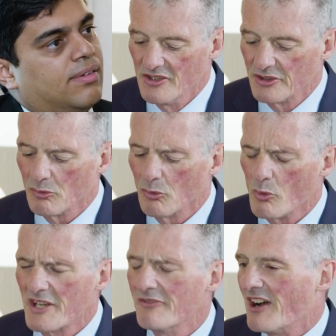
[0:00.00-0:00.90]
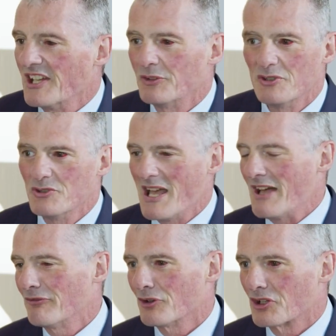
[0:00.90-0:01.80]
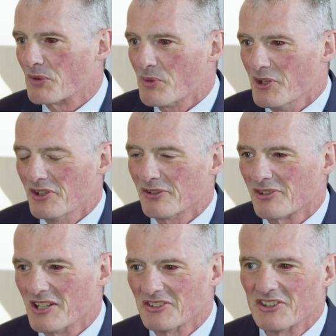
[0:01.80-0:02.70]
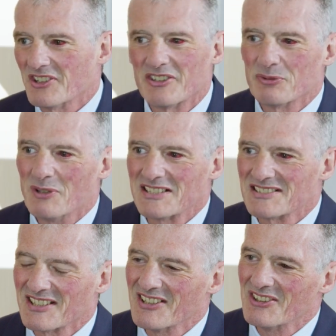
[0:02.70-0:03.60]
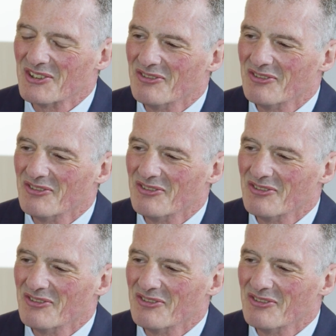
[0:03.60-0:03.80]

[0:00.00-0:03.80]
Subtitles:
So what advice would you have for a community nephrologist that's watching this